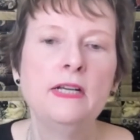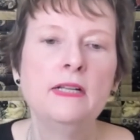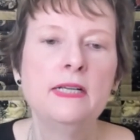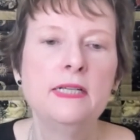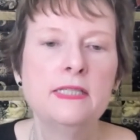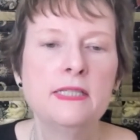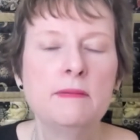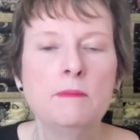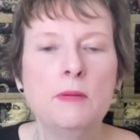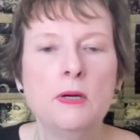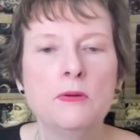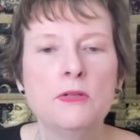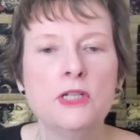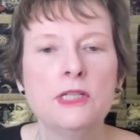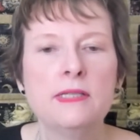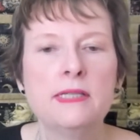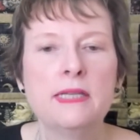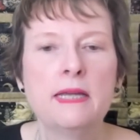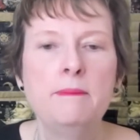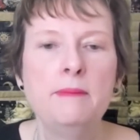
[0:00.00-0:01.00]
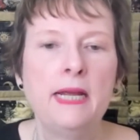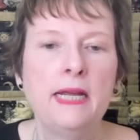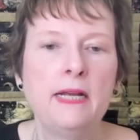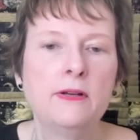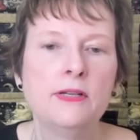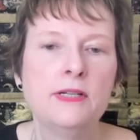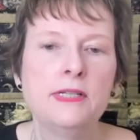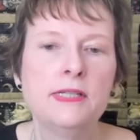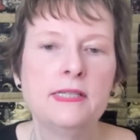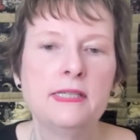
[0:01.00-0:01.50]
his emotions and make
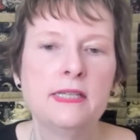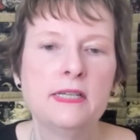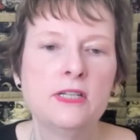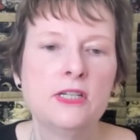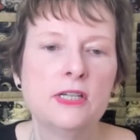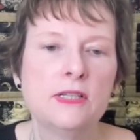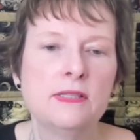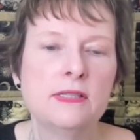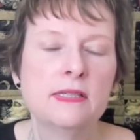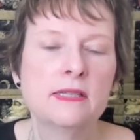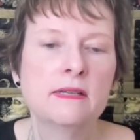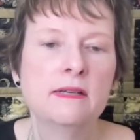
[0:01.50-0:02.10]
good decisions.